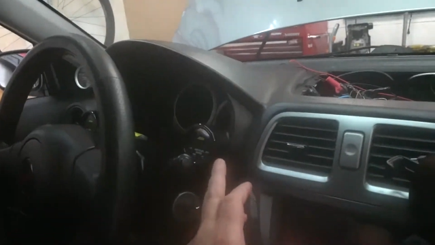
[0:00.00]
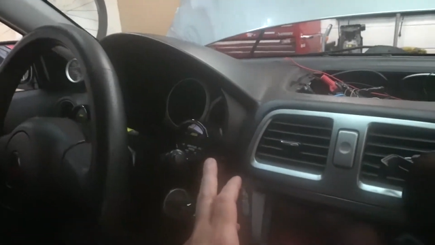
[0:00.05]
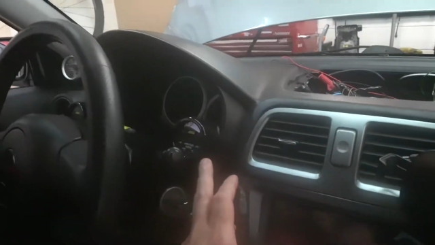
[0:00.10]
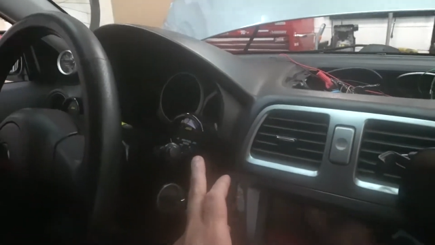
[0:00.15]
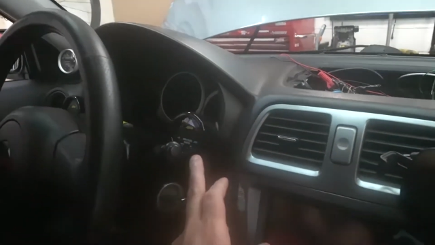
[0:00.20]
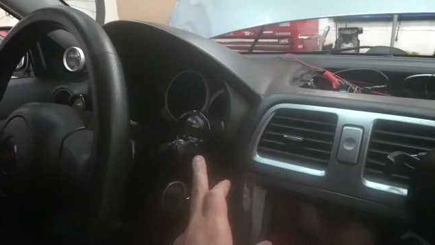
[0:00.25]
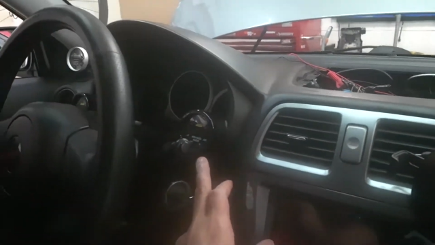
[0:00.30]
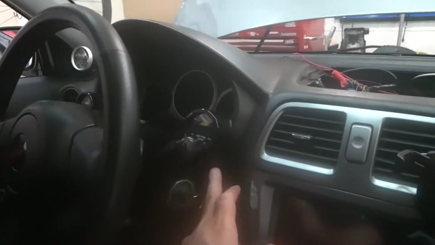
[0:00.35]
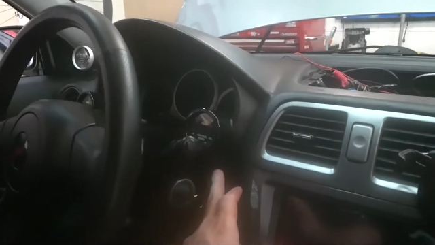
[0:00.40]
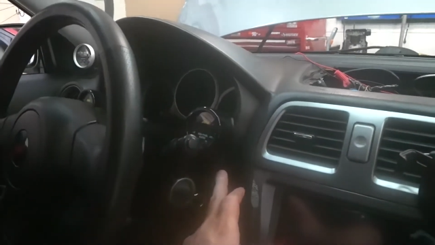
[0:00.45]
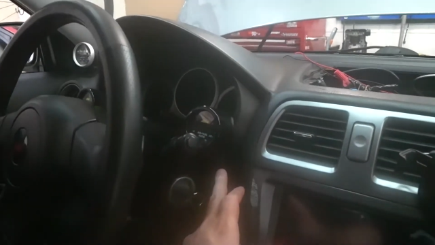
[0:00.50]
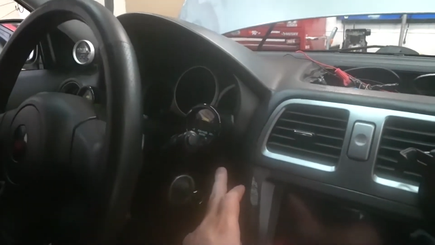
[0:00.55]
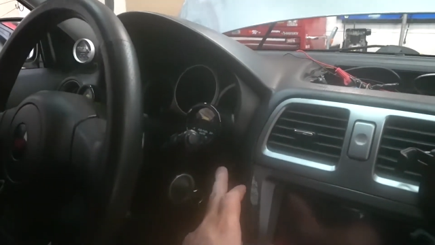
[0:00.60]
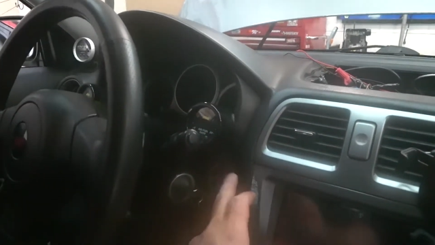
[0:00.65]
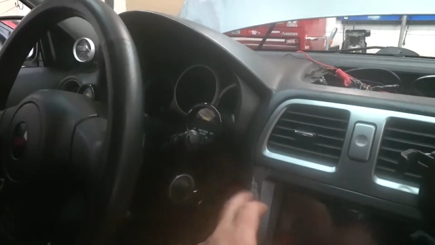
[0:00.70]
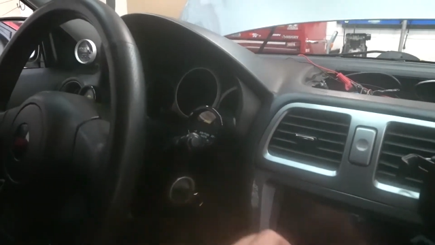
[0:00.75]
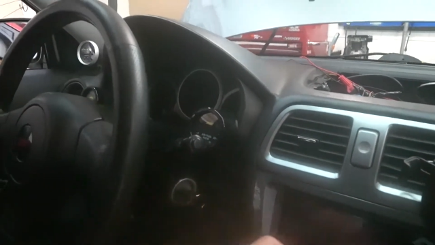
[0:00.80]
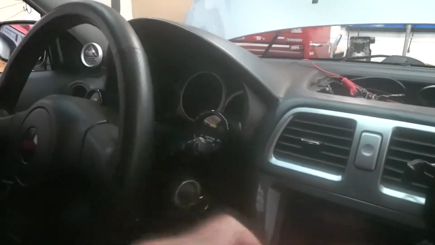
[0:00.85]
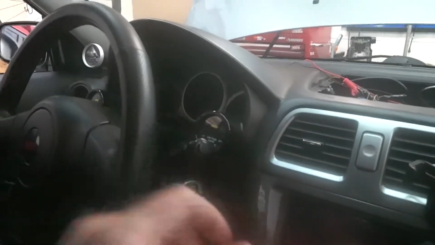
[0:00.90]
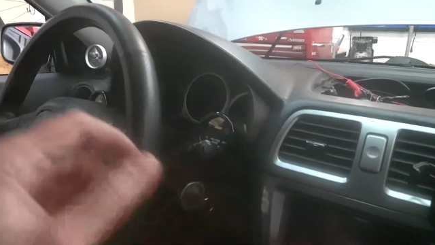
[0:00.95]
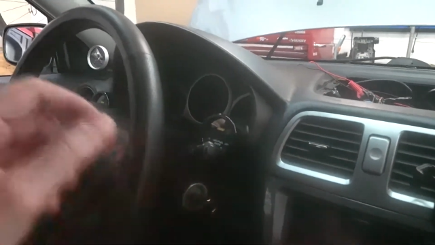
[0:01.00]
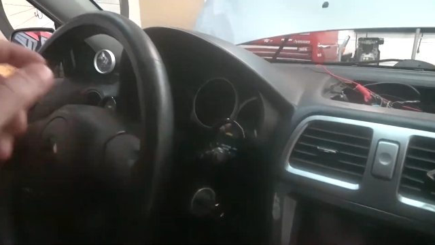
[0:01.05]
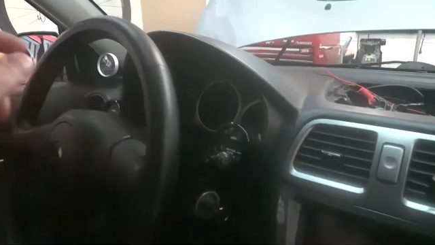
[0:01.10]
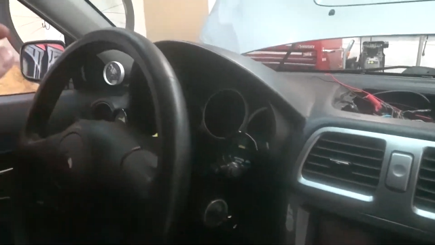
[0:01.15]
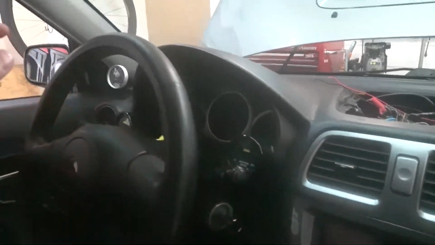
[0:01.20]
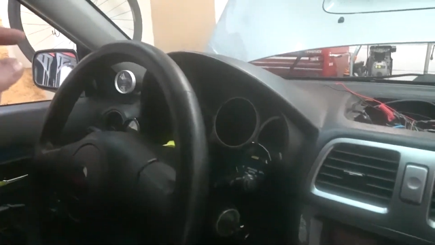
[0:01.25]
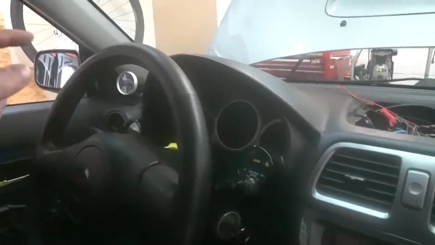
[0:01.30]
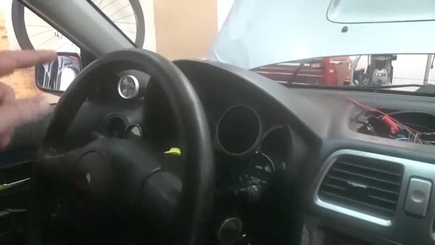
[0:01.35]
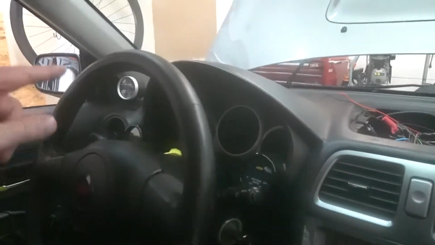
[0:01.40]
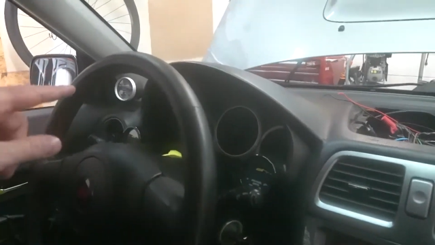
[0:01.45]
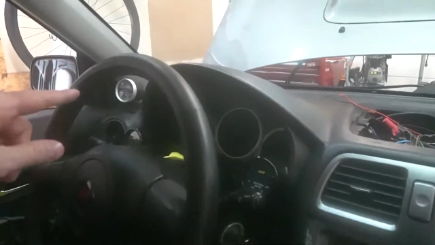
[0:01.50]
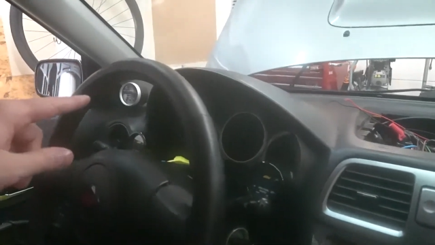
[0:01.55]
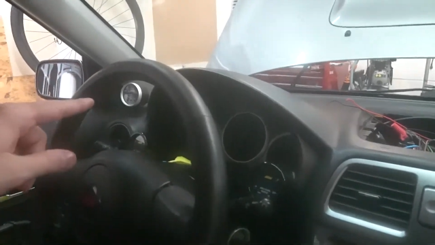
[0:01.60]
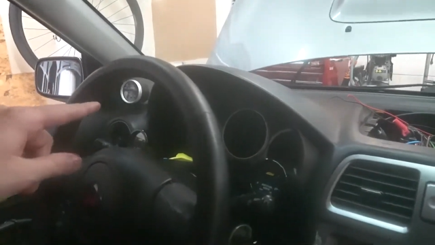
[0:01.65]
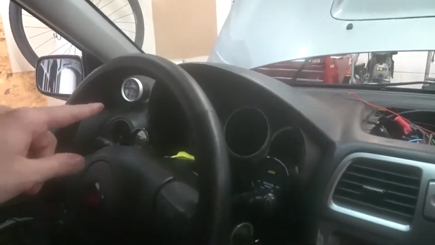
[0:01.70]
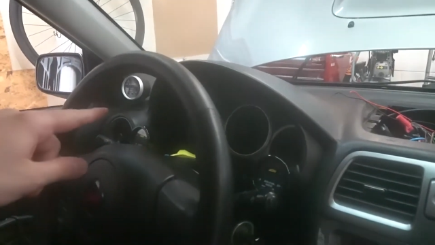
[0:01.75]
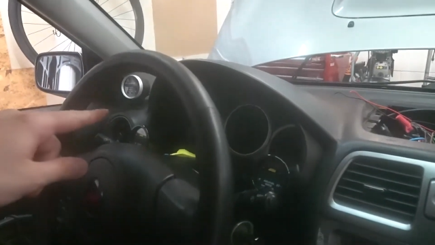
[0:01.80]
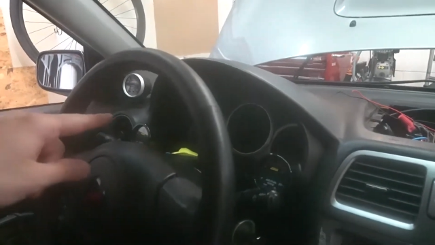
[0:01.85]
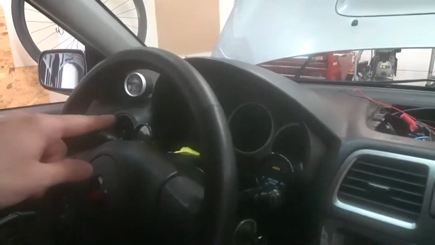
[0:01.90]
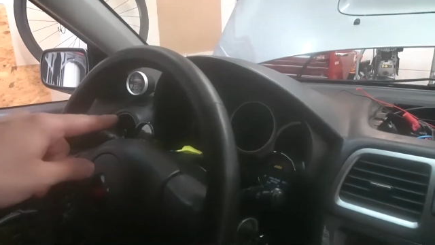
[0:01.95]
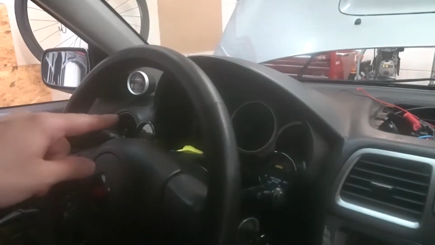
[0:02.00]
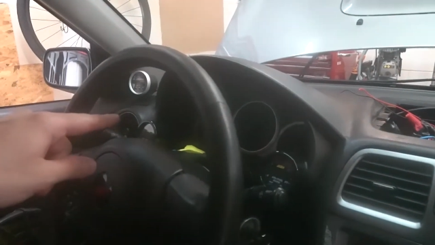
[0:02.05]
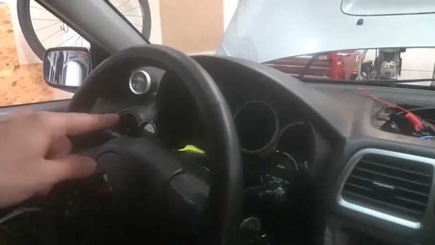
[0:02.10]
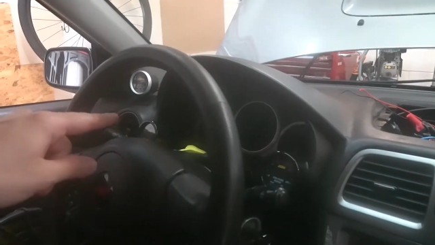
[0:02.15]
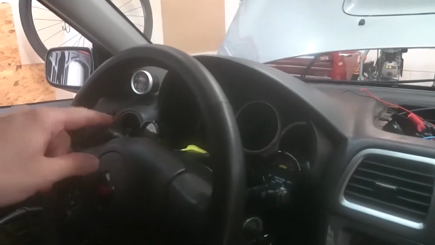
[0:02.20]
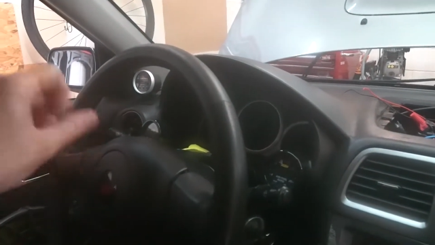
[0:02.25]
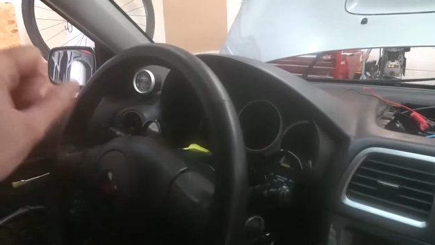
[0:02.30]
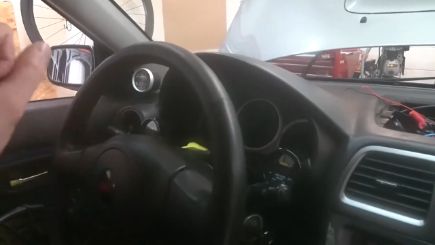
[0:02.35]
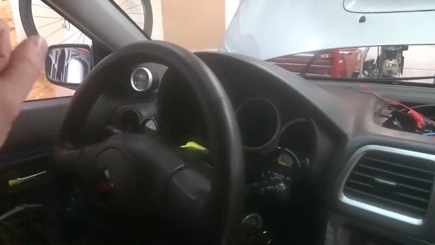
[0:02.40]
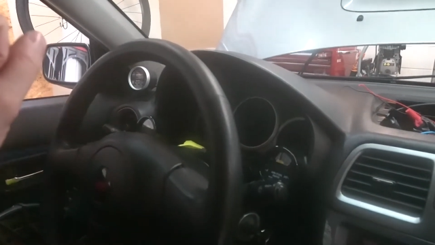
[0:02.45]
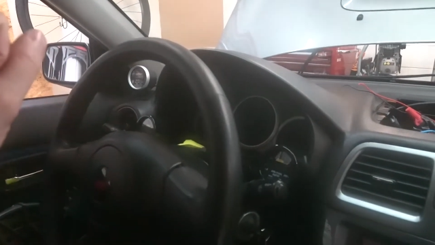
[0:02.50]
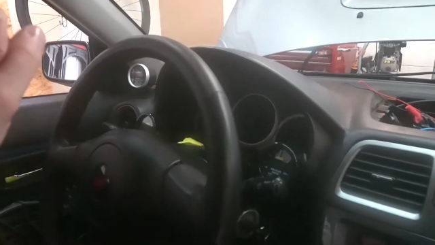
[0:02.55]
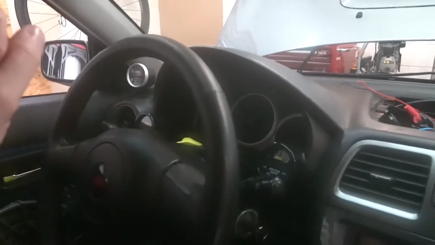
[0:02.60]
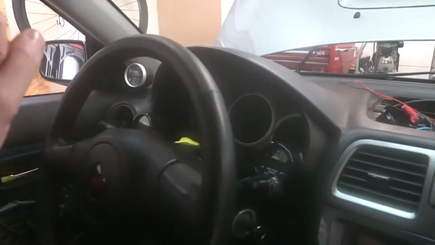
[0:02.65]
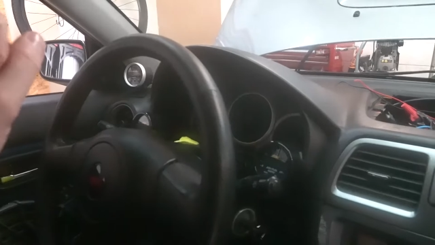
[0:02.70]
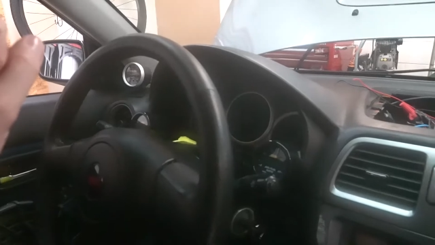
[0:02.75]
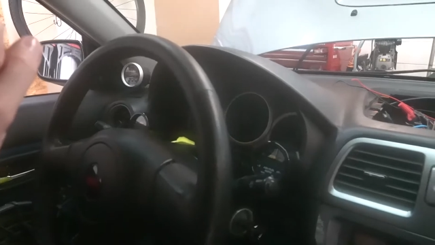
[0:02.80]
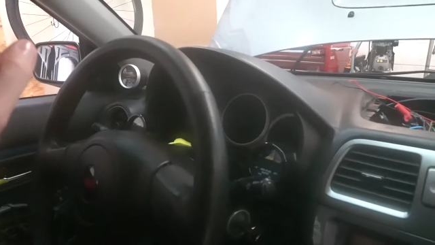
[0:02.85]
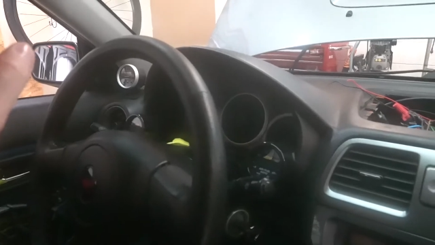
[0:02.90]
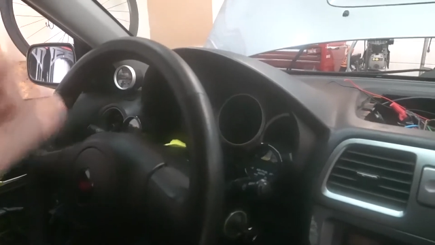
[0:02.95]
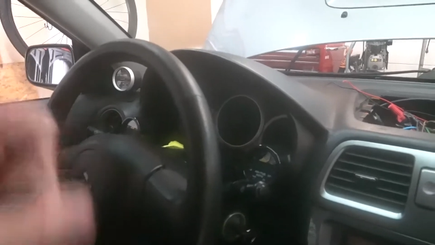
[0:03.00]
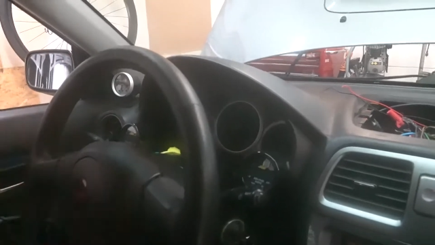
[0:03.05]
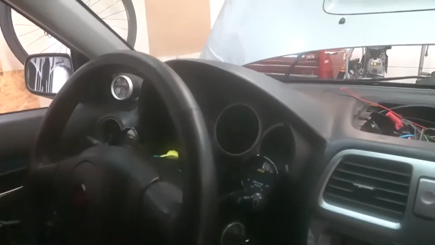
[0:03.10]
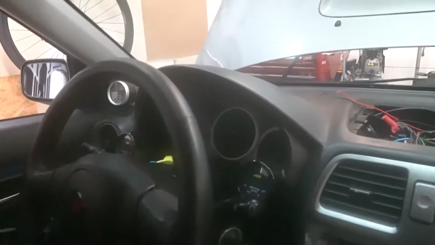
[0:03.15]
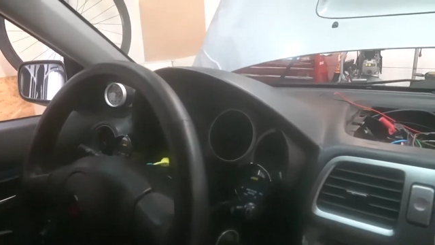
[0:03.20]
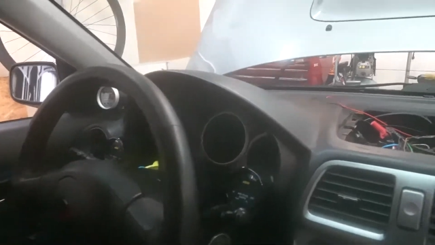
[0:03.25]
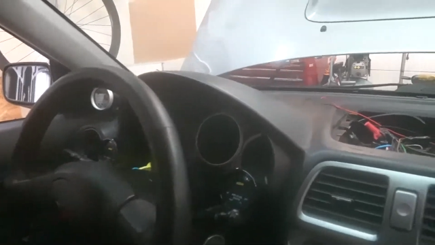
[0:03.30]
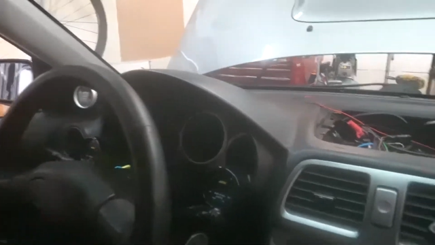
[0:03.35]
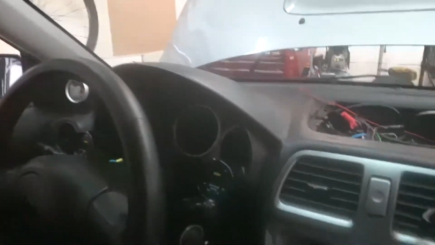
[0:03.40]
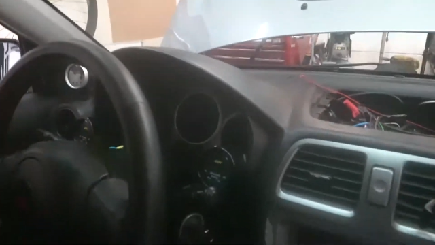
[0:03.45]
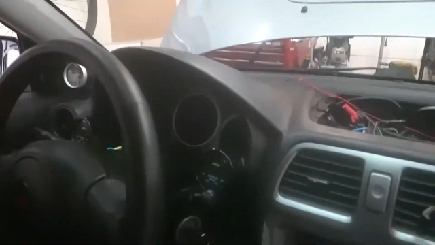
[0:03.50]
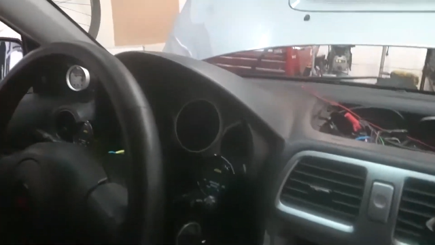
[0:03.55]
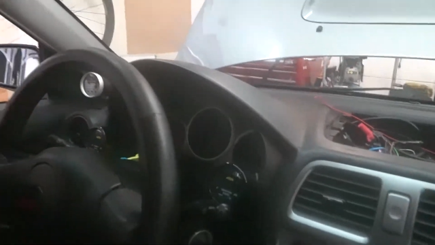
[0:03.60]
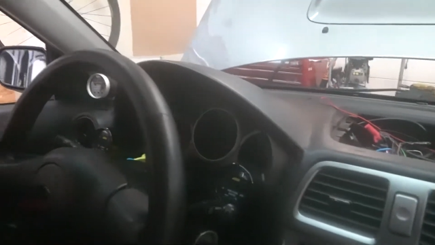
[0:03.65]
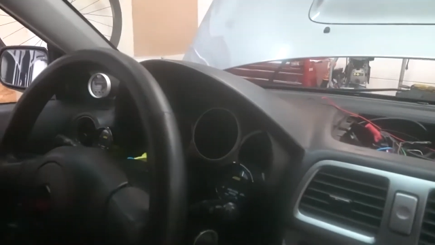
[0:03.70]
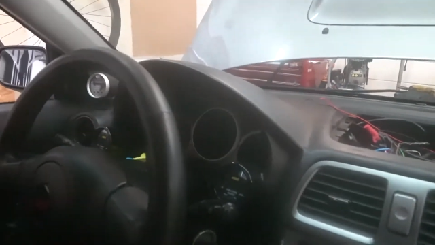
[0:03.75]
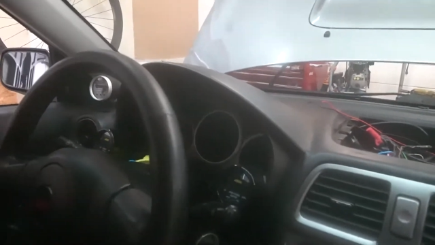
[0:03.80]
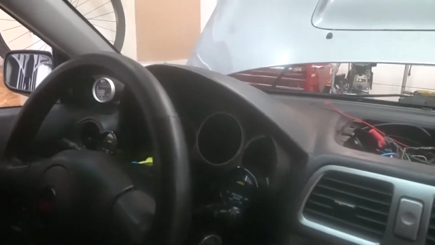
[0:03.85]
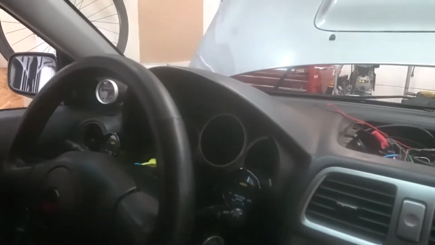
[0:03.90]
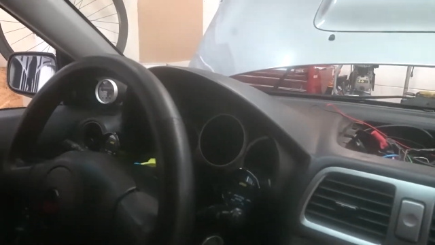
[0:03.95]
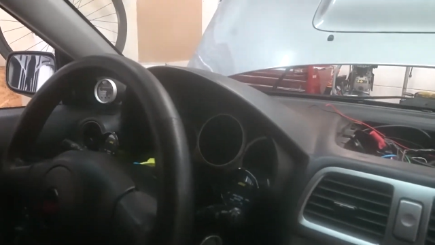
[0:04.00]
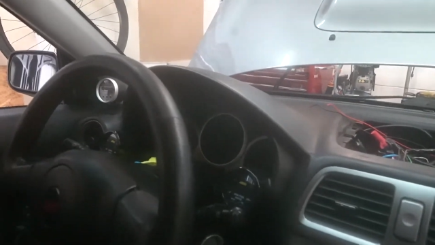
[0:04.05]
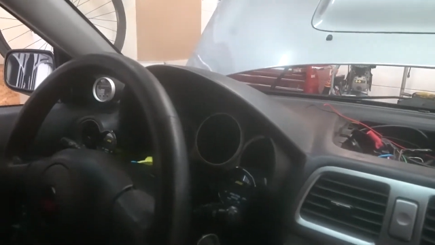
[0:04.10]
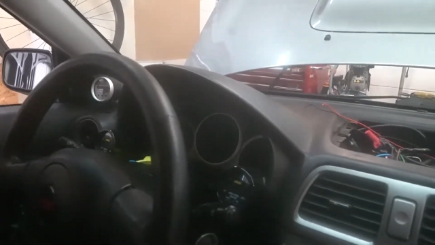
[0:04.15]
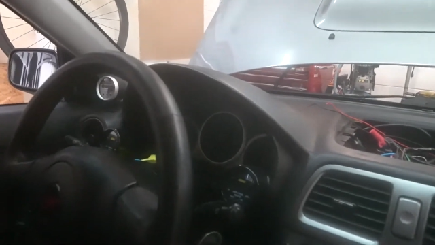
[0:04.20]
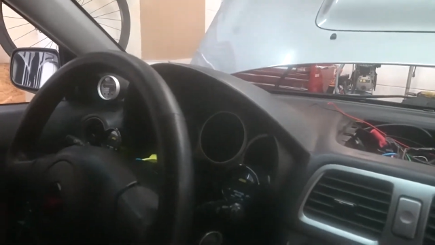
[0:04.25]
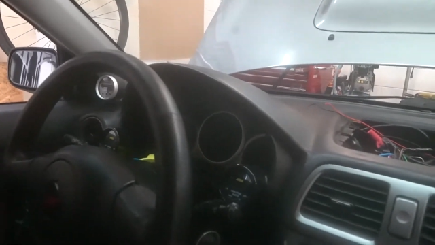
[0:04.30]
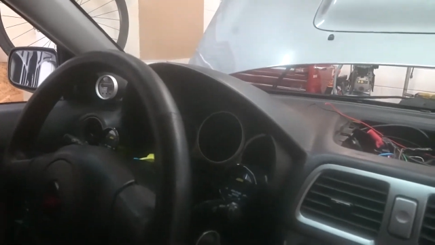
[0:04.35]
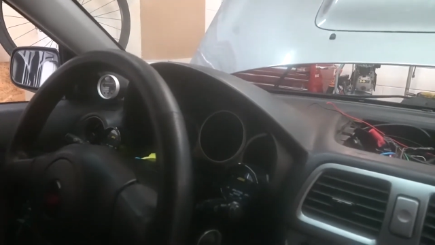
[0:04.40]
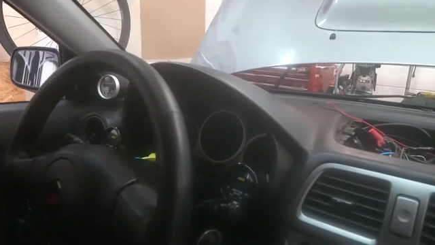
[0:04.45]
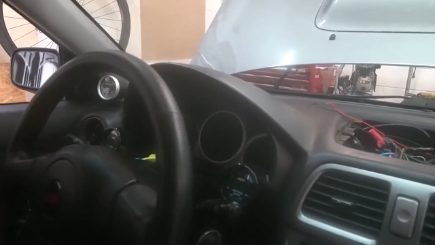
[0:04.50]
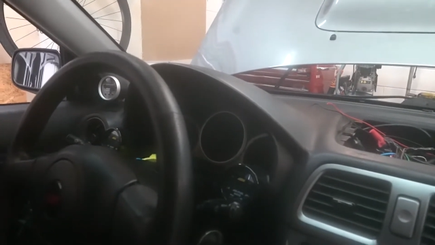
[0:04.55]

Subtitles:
(no speaker visible)